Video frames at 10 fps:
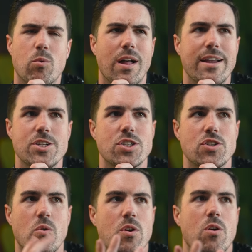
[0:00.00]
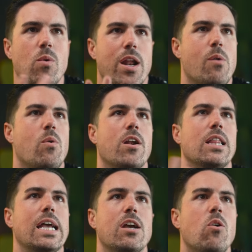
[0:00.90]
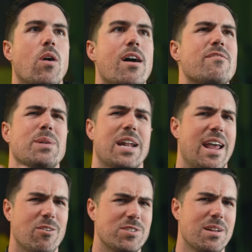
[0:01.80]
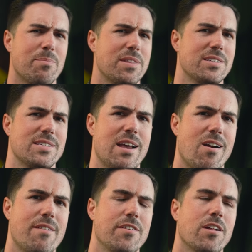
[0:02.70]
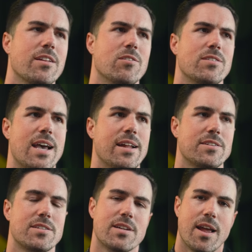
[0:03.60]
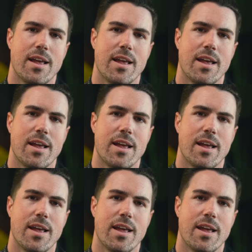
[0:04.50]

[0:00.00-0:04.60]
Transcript: well, I just don't know what I want to let go of, but I know something's there, I feel a little tense.